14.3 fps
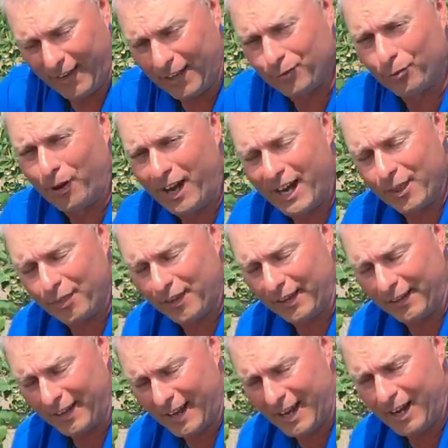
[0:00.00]
That's why I
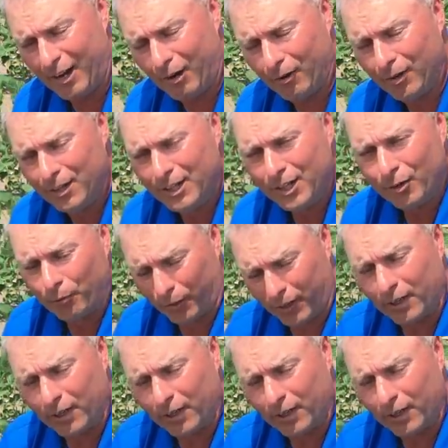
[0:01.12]
think now we're